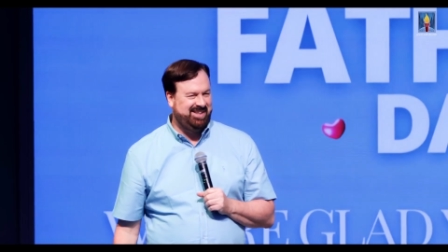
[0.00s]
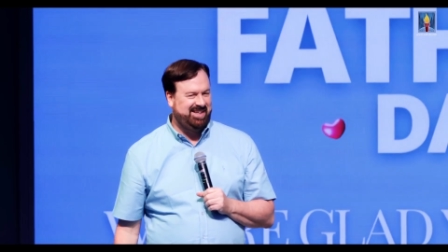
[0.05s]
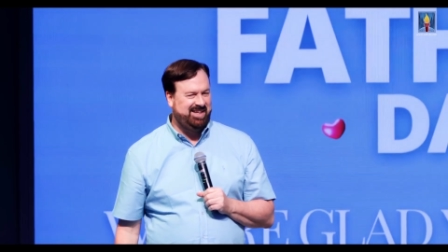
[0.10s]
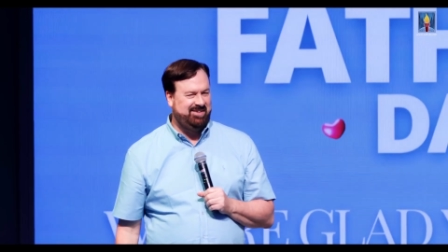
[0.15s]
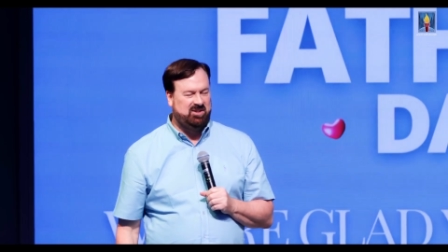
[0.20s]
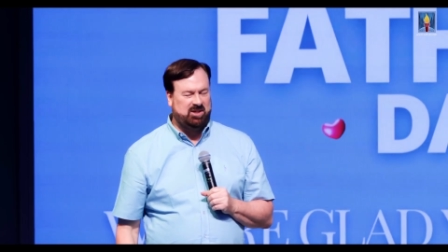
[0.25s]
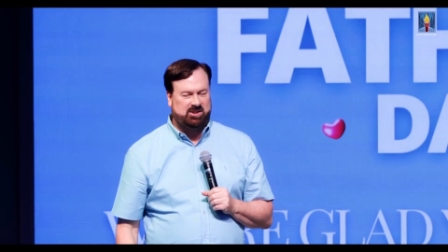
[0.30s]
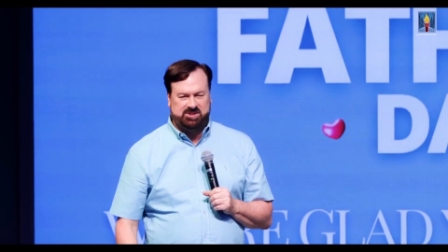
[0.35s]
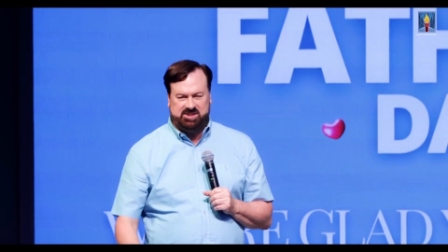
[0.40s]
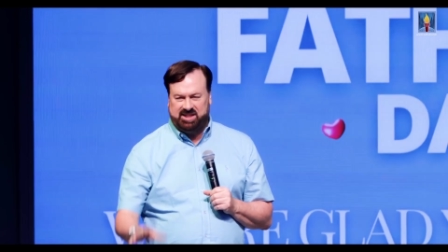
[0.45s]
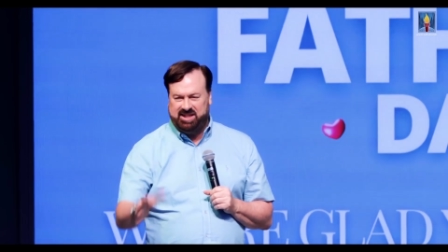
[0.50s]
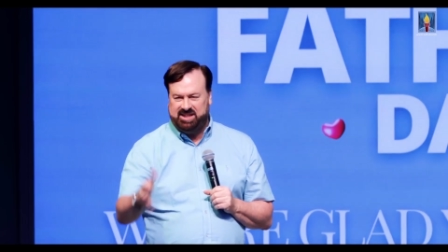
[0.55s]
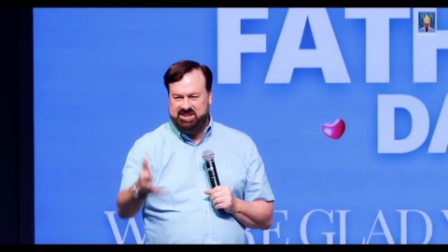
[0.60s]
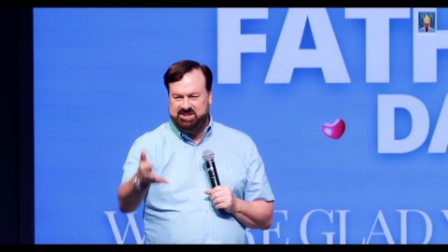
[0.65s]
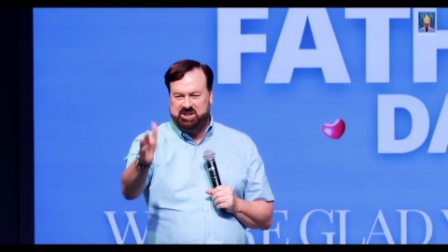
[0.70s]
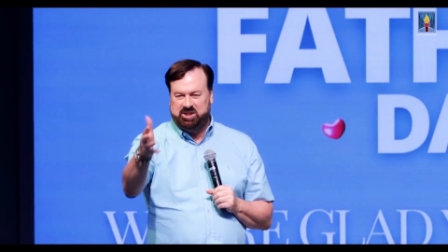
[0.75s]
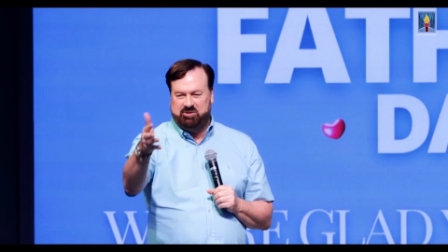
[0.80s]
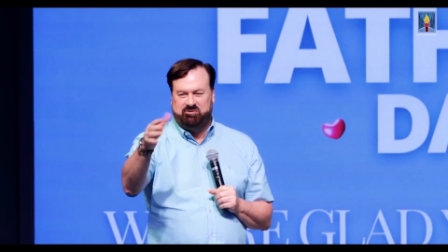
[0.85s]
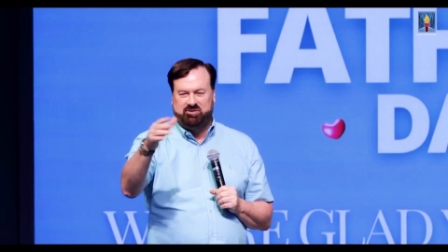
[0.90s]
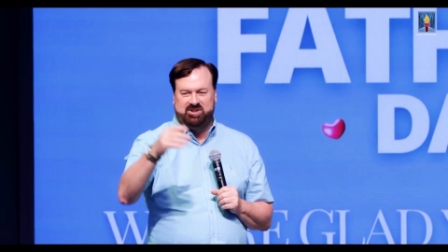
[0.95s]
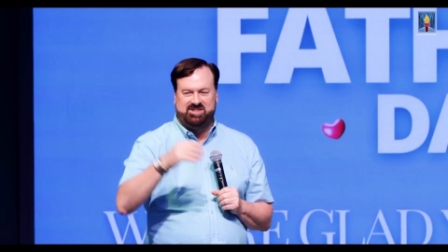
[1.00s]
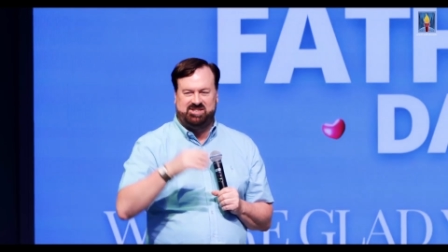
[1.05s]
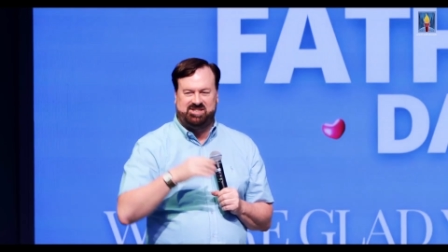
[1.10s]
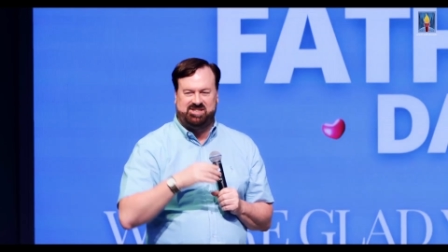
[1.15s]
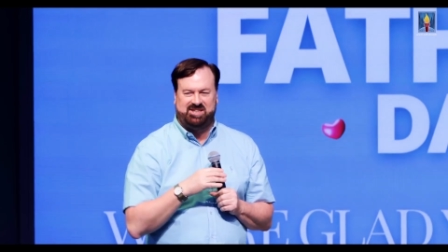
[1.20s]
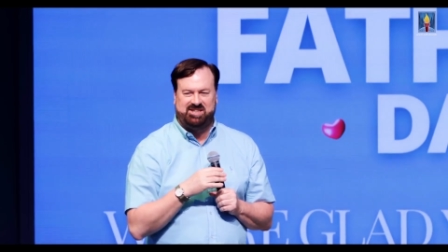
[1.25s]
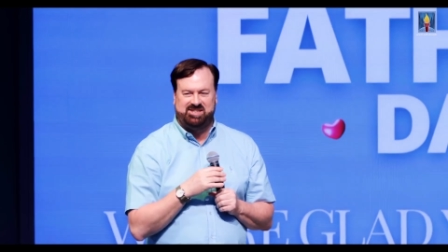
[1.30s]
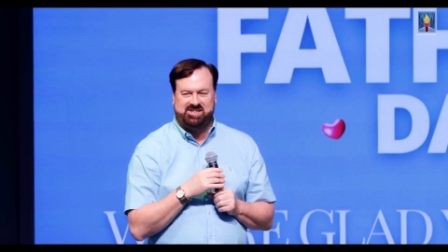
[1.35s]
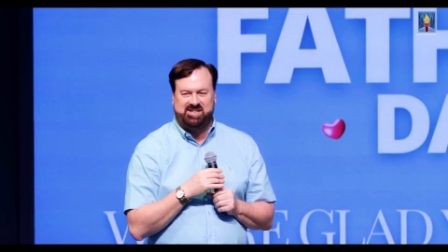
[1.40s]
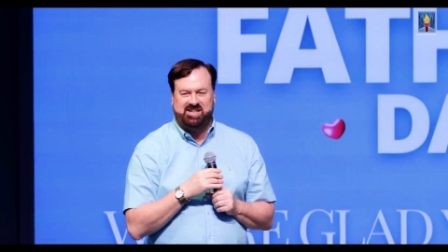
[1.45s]
If there's any
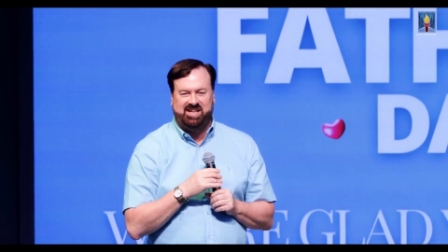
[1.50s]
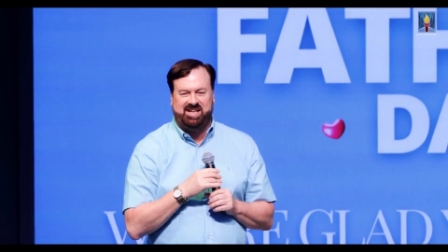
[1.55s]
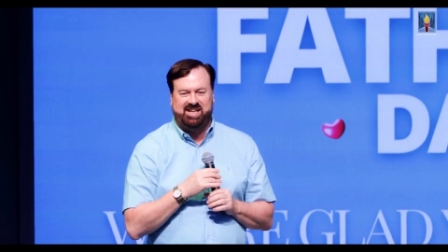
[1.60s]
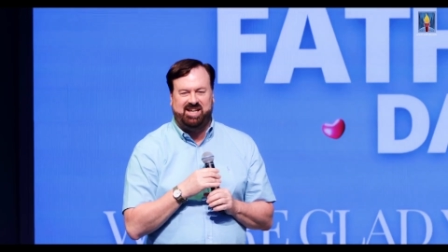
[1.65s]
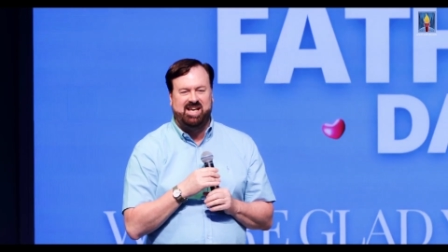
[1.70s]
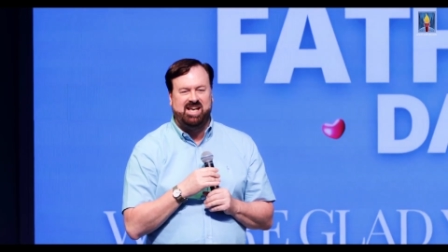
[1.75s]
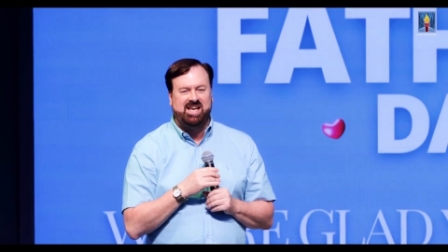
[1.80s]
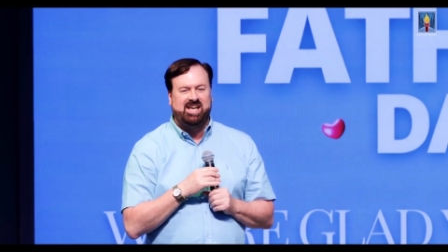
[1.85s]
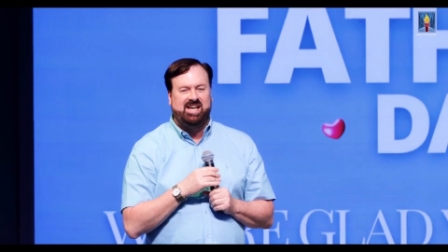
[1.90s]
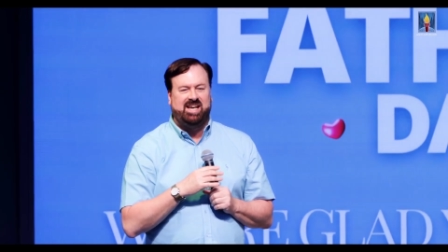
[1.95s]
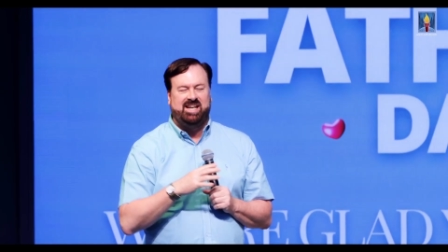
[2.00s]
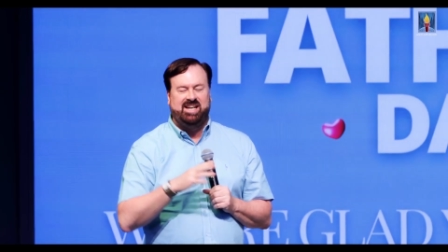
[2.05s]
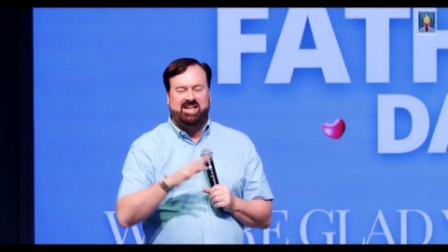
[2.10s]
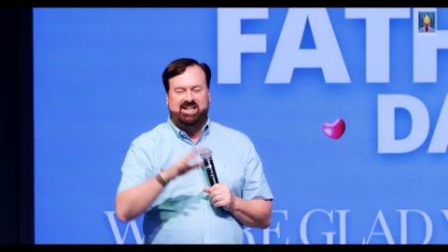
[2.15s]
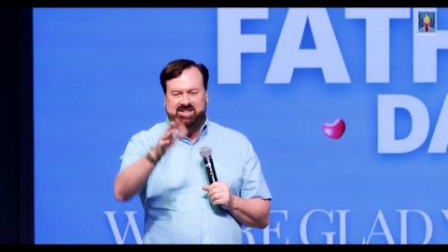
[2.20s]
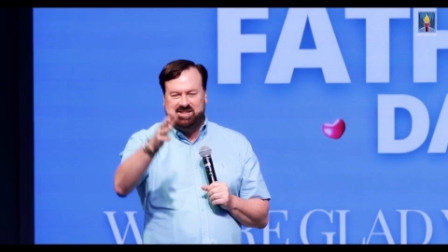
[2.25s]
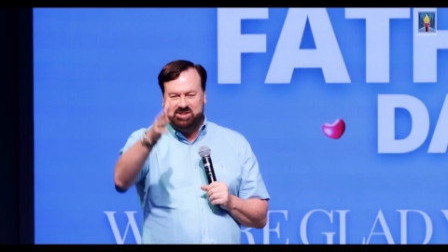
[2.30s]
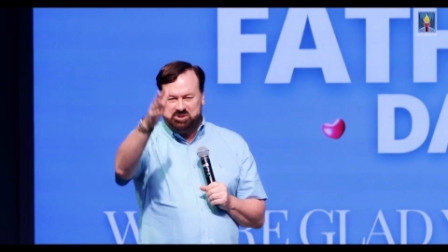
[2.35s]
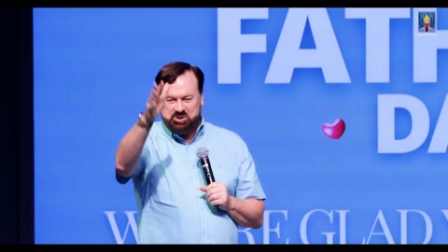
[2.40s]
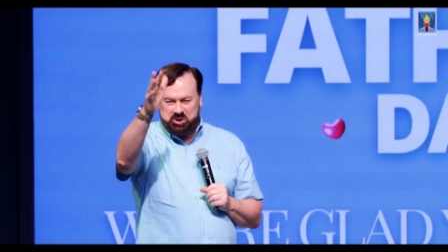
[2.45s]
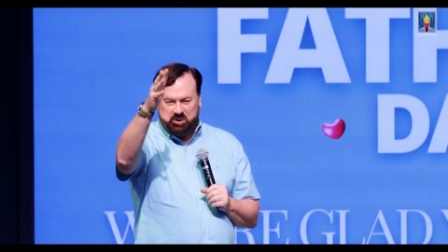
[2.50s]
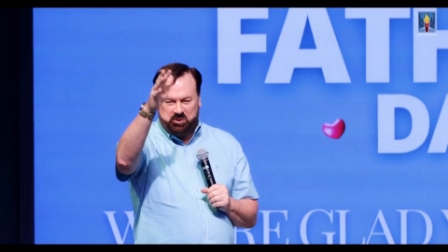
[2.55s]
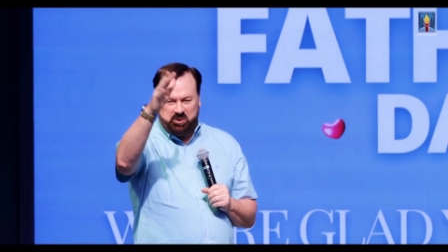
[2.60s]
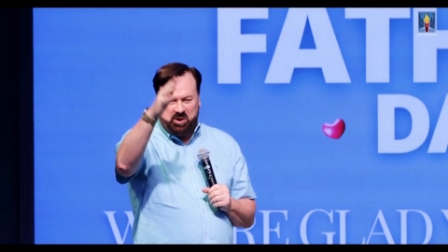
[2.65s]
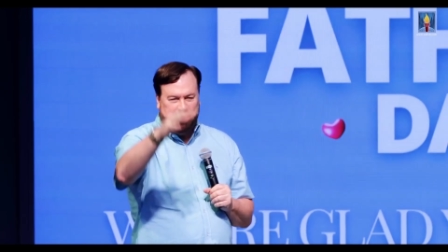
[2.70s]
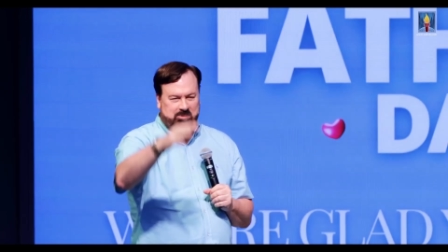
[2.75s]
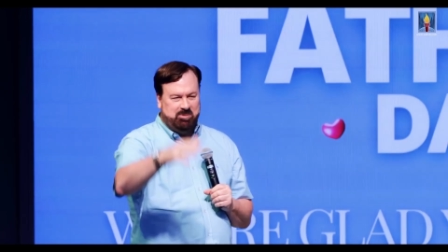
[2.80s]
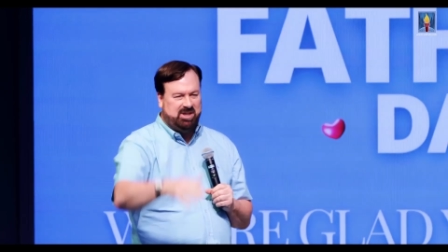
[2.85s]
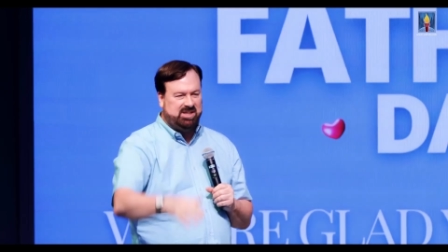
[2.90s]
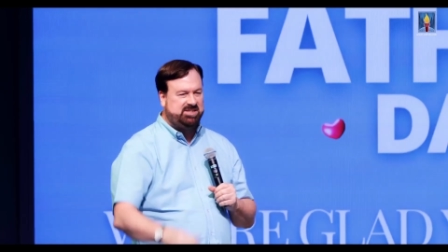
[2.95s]
differences, any
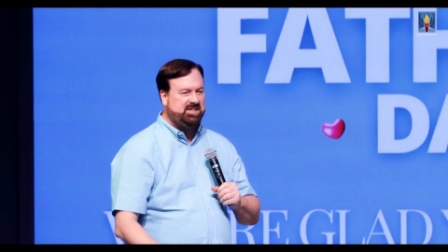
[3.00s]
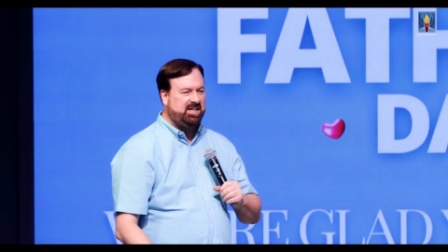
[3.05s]
disagreements,